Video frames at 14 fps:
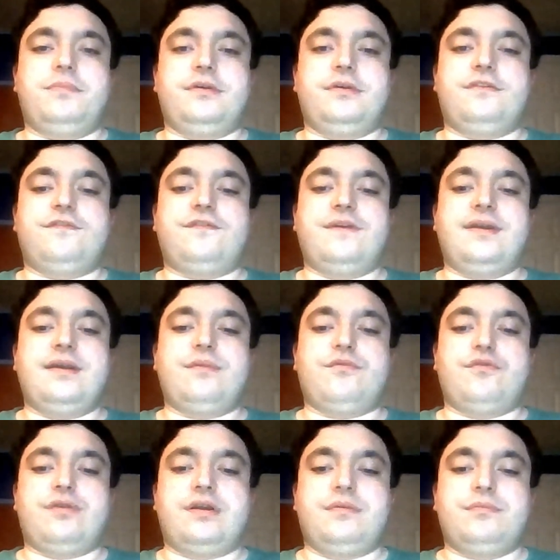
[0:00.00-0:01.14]
but his
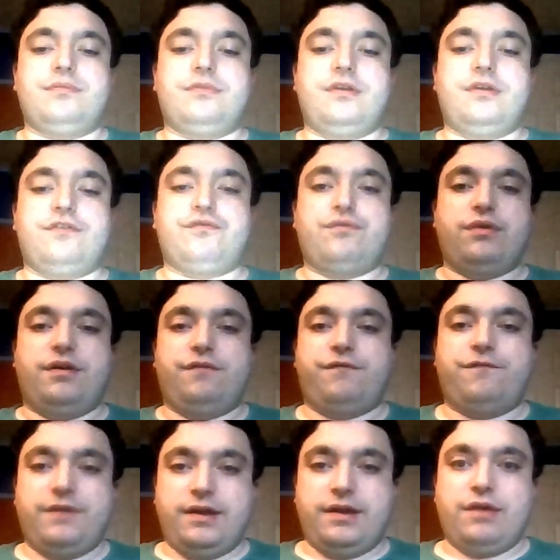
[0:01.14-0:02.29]
family is trying
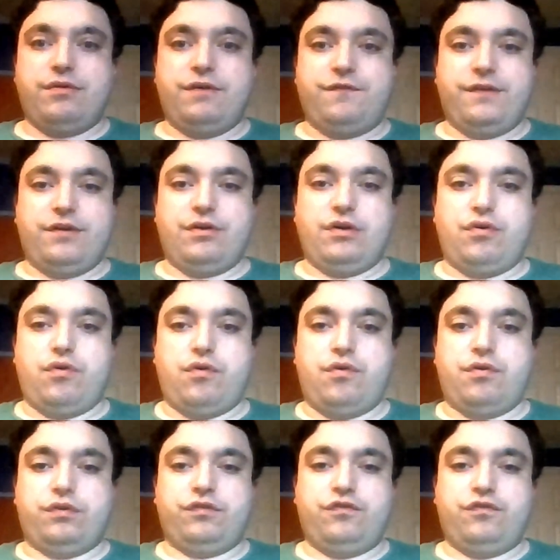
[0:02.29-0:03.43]
very very
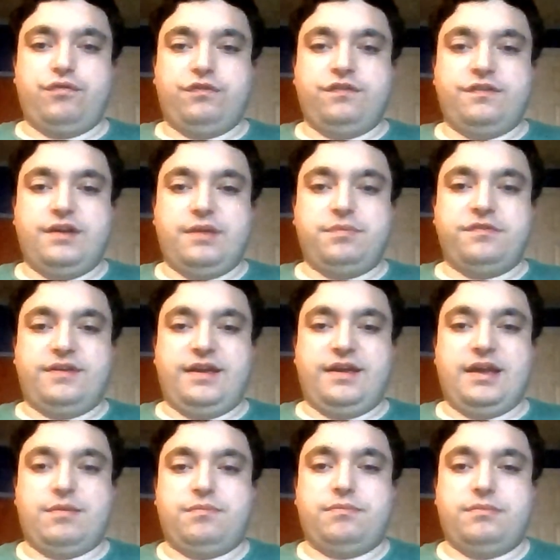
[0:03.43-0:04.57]
hard to accept
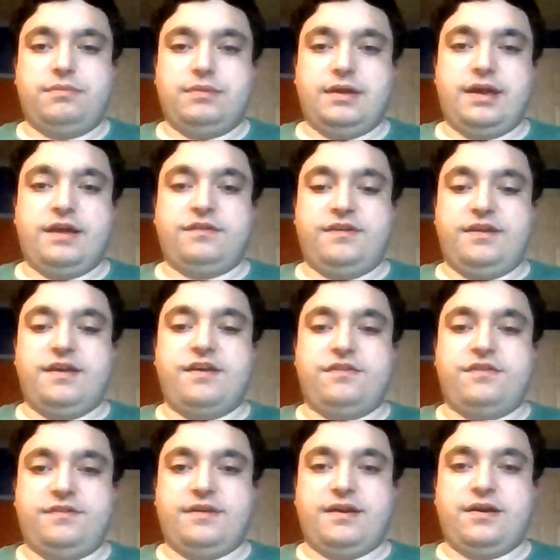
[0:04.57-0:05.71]
sam as he
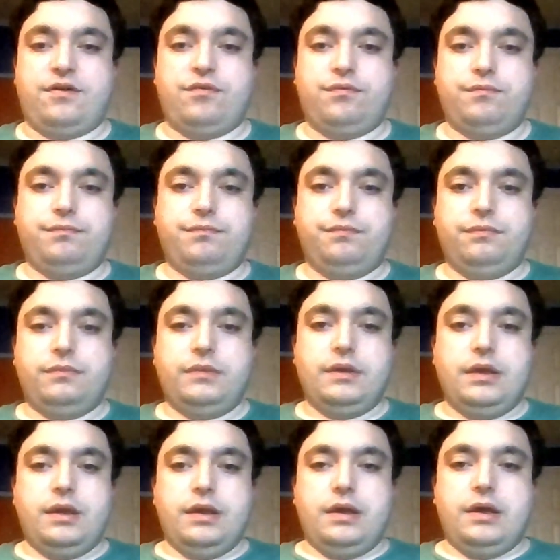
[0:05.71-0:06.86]
is now
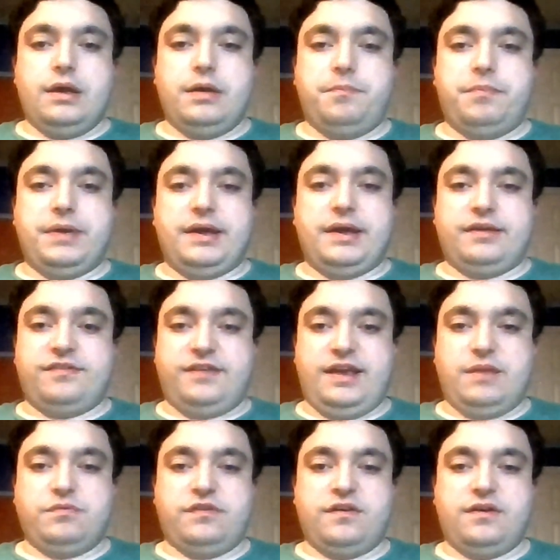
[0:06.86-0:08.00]
but at the
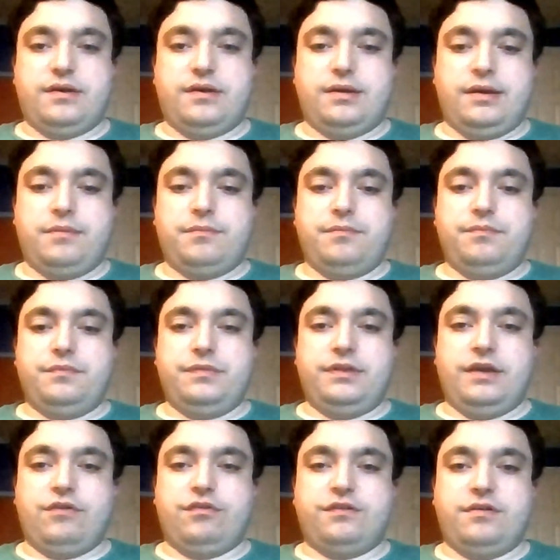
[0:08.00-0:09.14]
same time
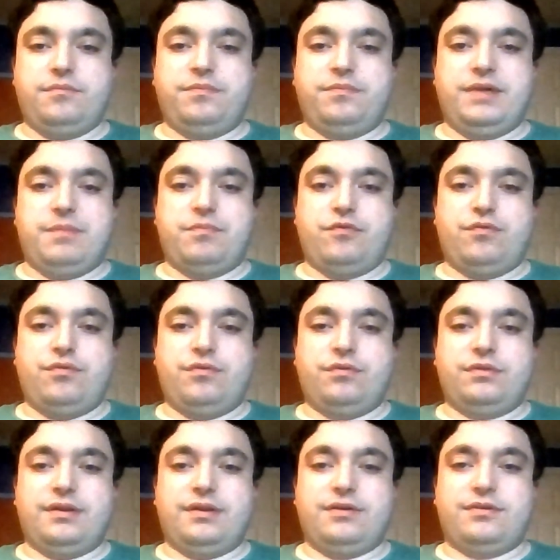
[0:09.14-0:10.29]
there are some people
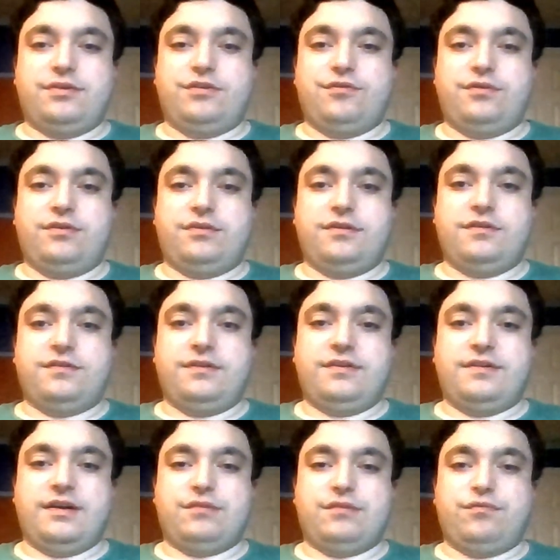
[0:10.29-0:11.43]
that don't, doesn't
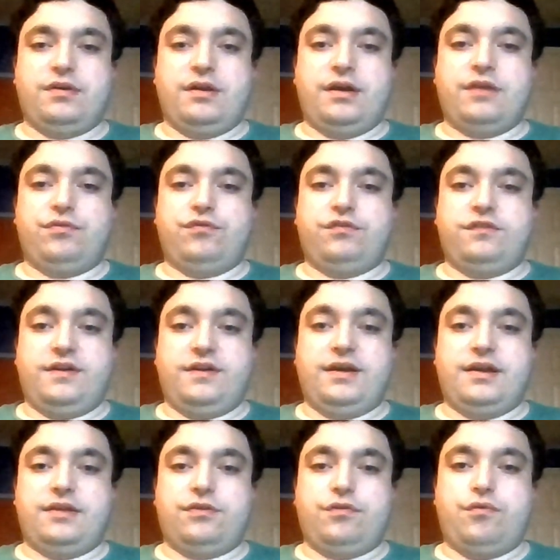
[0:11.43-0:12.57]
exactly
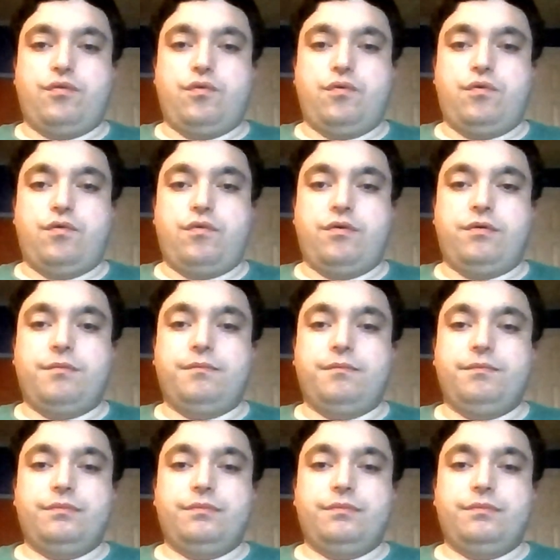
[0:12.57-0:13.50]
understand the whole